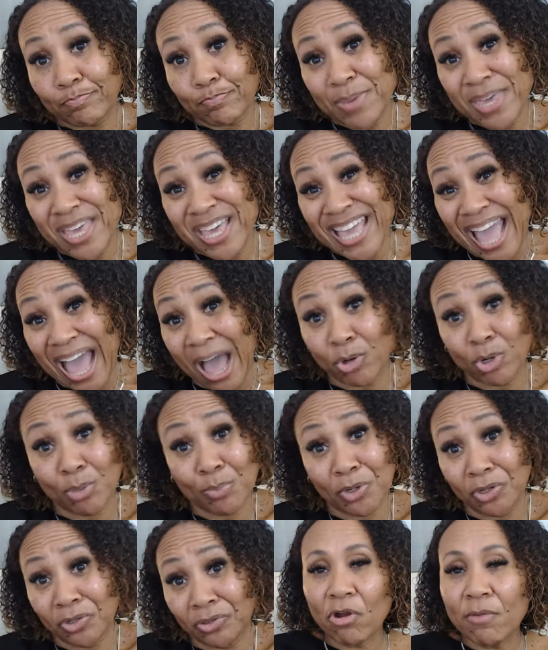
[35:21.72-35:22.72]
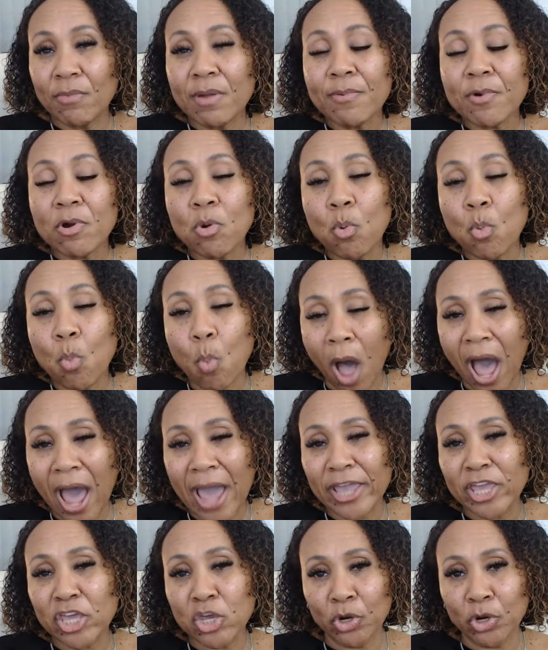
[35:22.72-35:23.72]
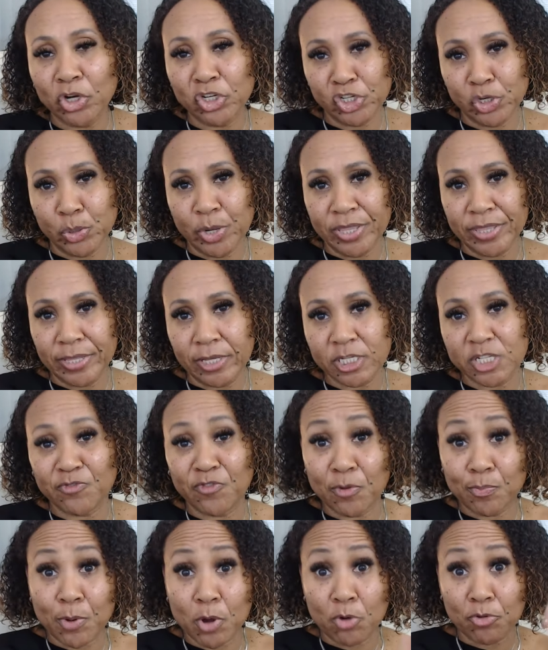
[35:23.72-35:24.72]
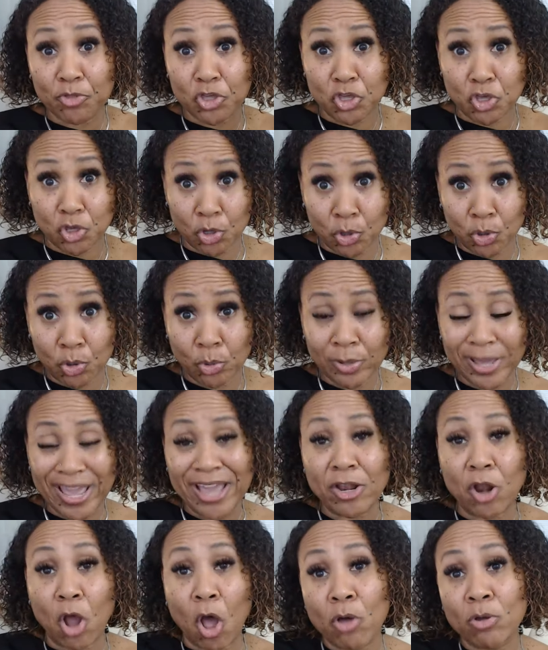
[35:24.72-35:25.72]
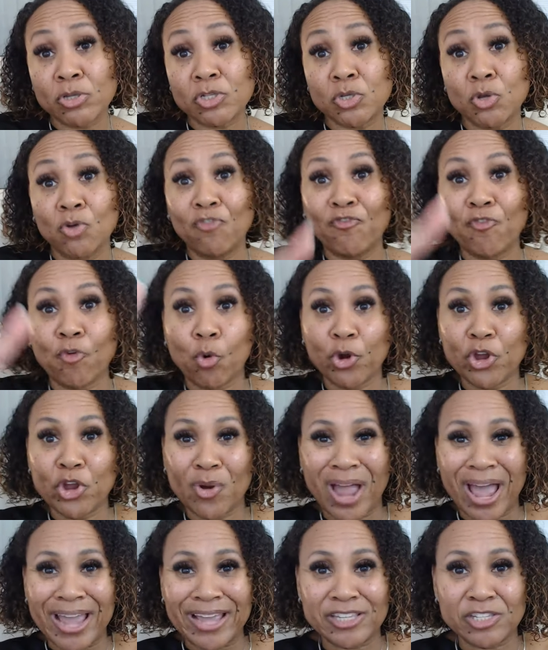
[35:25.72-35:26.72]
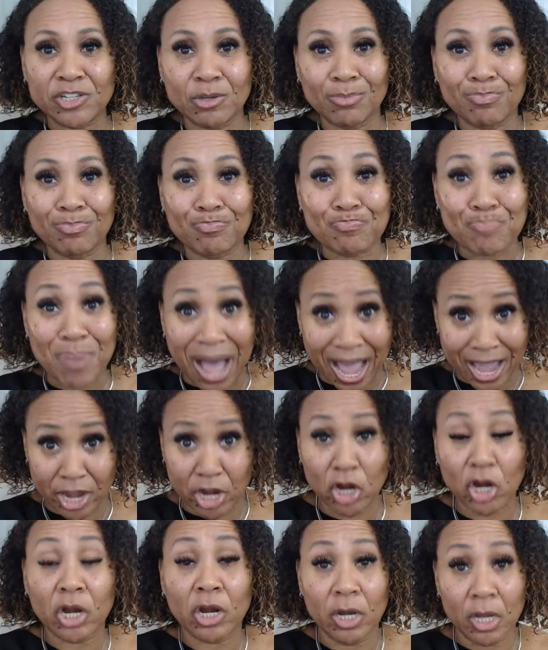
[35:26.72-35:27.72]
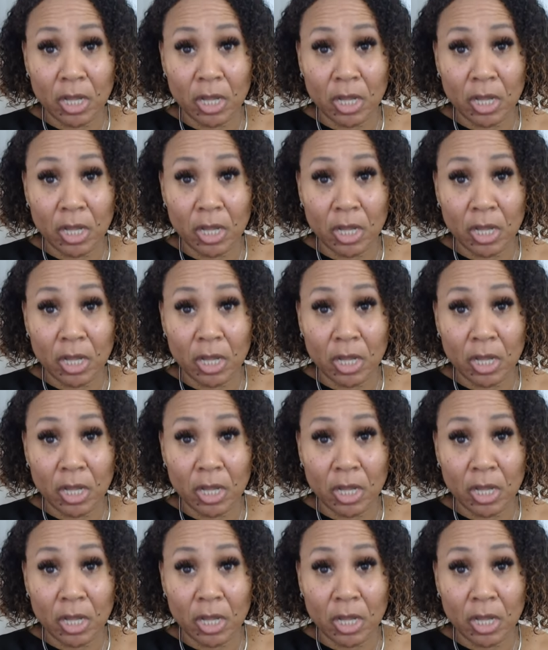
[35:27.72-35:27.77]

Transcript: Be accountable. Remember why you are doing this for both you and also for your ideal buyer.